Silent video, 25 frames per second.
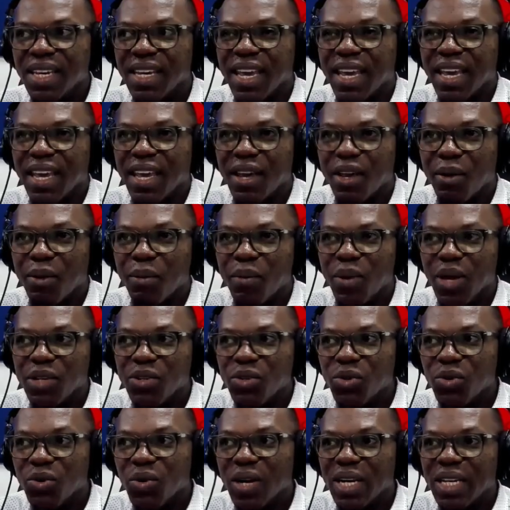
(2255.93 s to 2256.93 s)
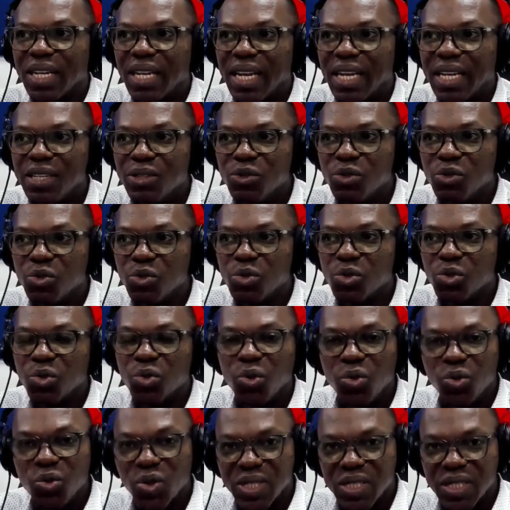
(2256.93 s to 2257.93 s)
You are likely to
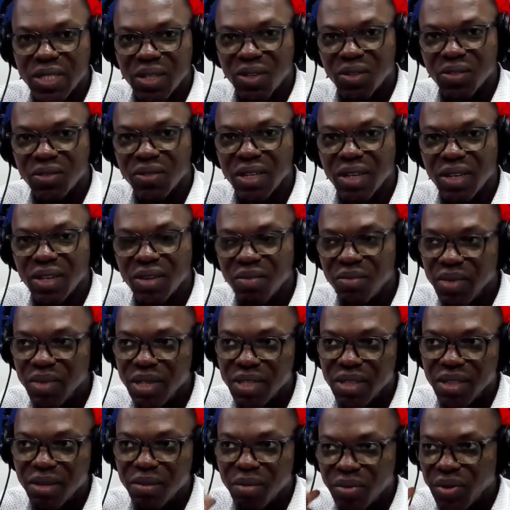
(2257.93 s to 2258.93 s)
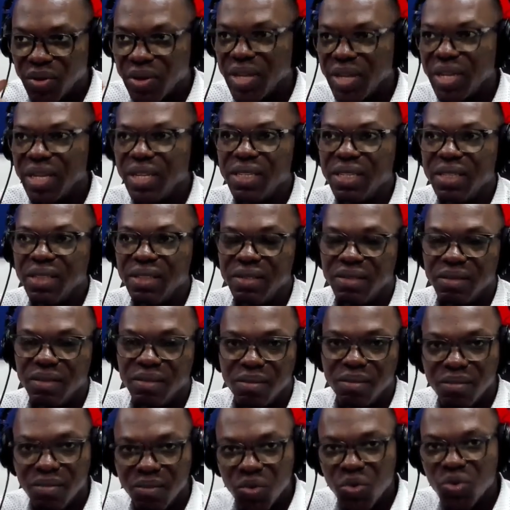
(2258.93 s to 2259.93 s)
slow yourself down, make the brain
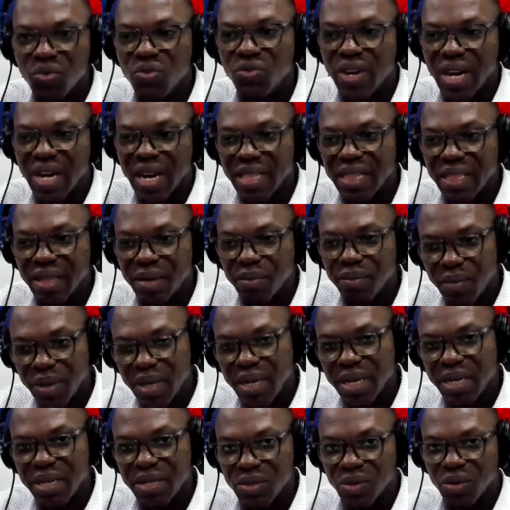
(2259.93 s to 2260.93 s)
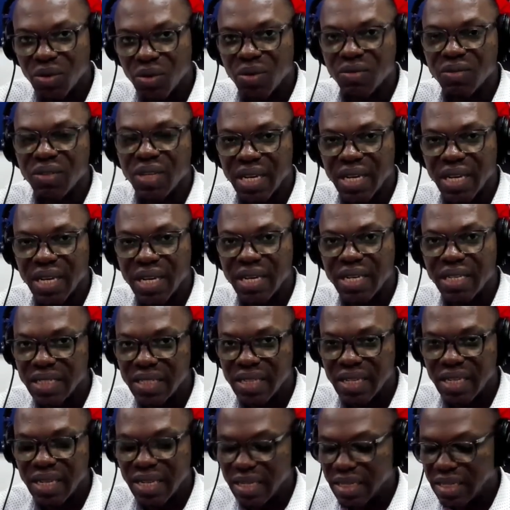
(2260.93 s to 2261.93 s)
move at the pace of the hand,
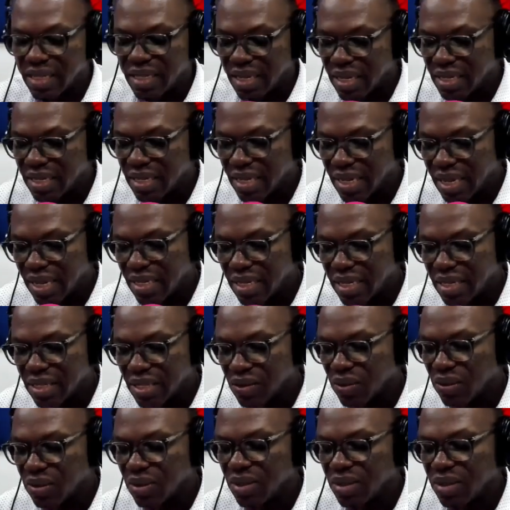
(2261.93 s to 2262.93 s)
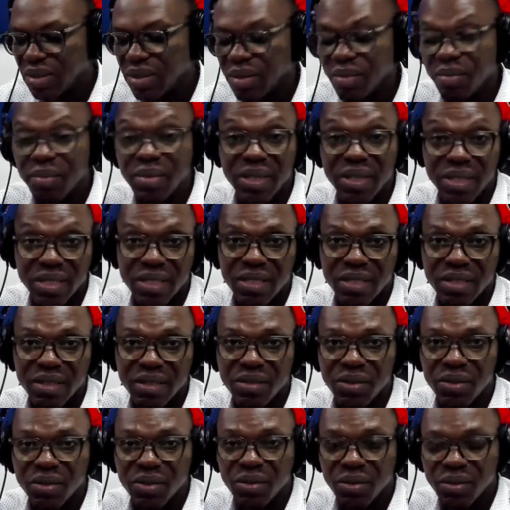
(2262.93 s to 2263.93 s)
and that is not the best,
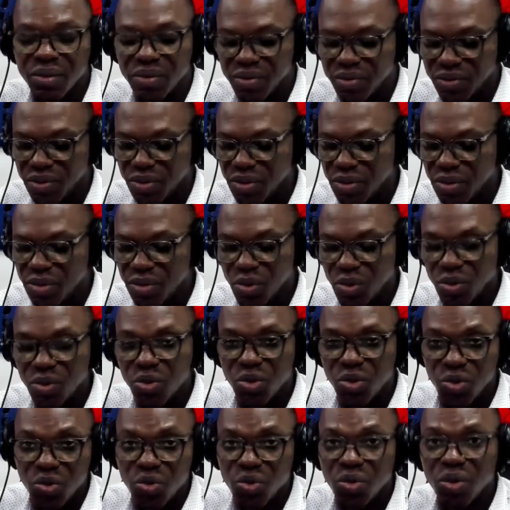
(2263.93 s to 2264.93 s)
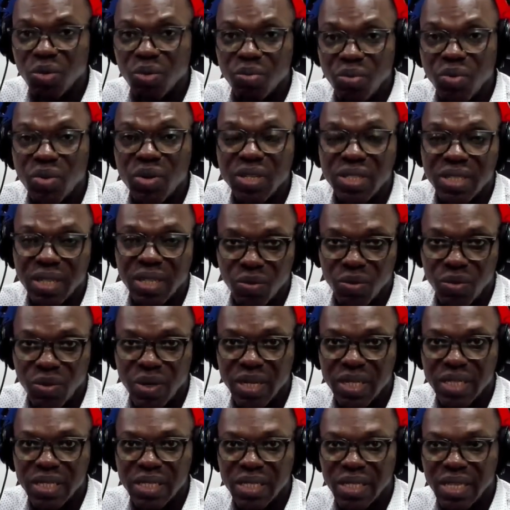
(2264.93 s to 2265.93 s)
for you. So you do not point at
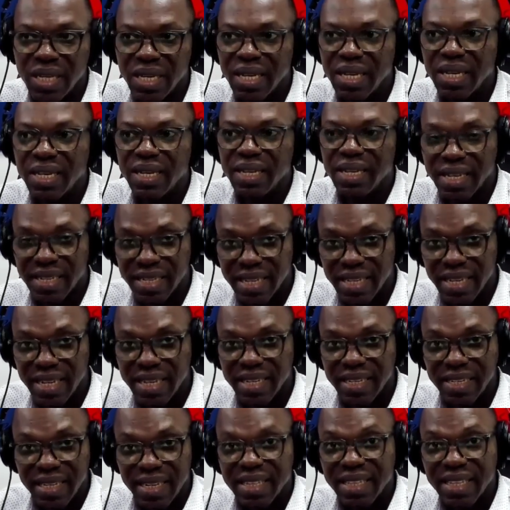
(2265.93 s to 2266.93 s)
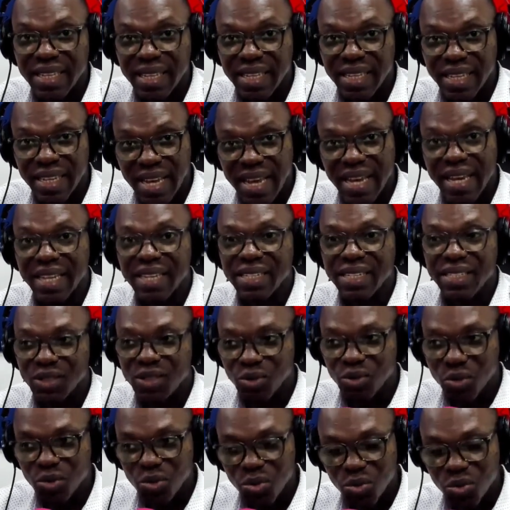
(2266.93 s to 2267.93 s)
words. Again, let the eyes
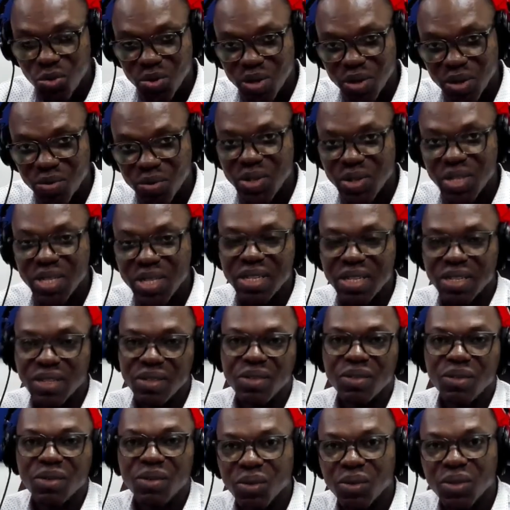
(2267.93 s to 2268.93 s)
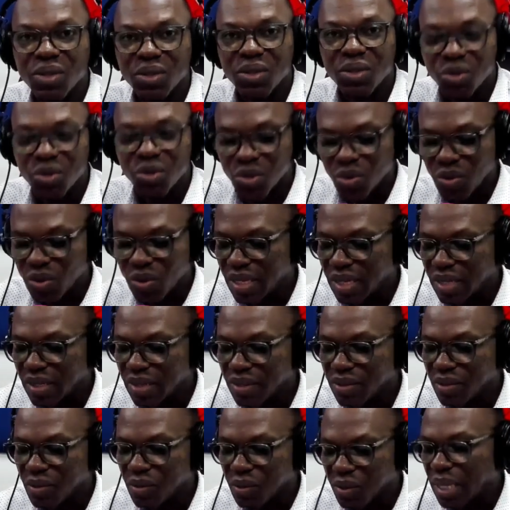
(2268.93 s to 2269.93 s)
do the reading or the talking.
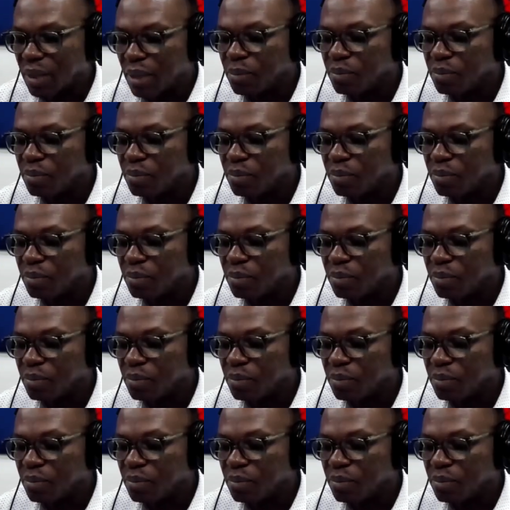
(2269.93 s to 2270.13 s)
Okay.